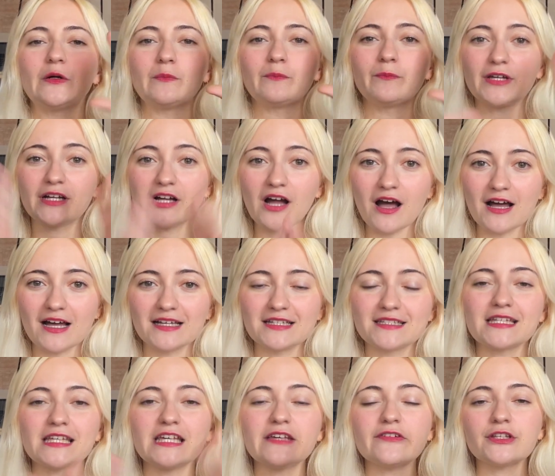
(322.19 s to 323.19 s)

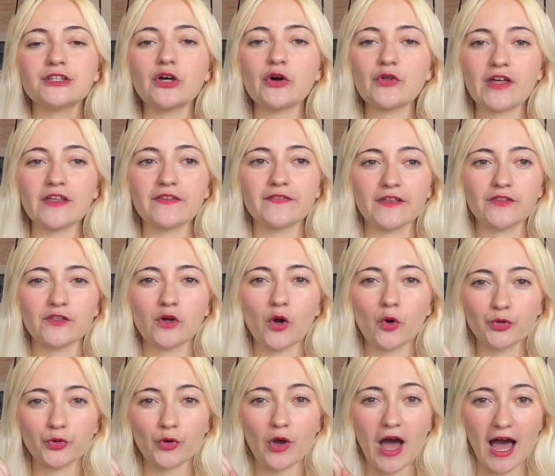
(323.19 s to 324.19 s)
Because even though they did
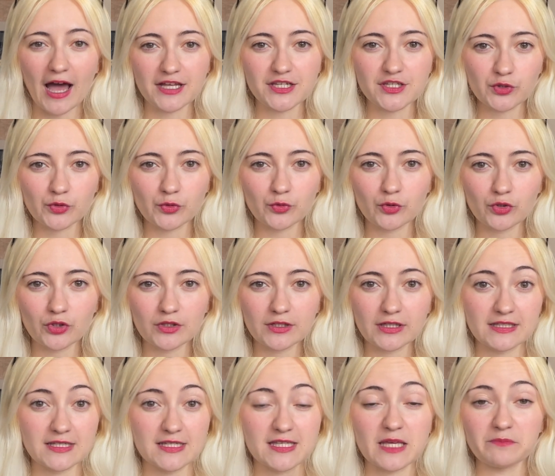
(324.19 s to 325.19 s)
go to high school
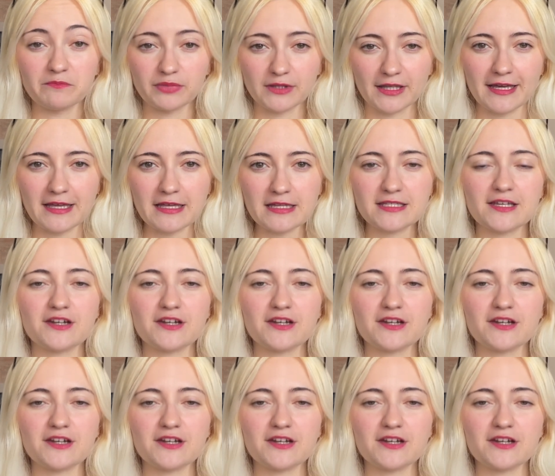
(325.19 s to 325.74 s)
in the same place,